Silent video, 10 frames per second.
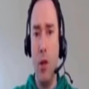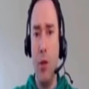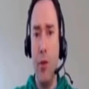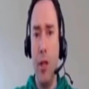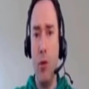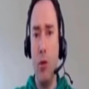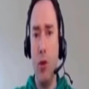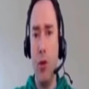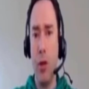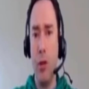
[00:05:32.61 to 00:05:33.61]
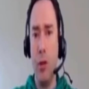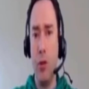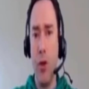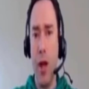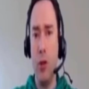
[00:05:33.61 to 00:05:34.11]
You already know the general
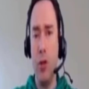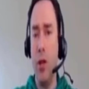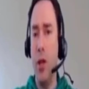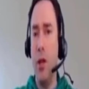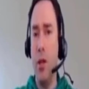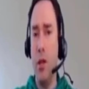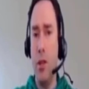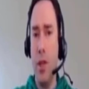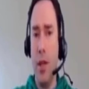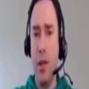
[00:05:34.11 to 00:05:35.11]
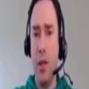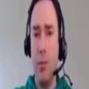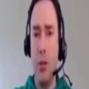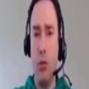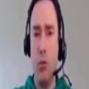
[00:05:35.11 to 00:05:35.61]
strategy. This knight's
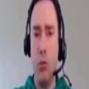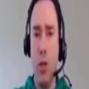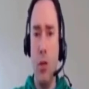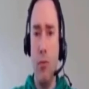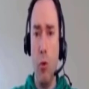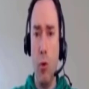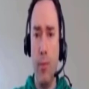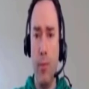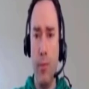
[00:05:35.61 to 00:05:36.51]
coming to e4.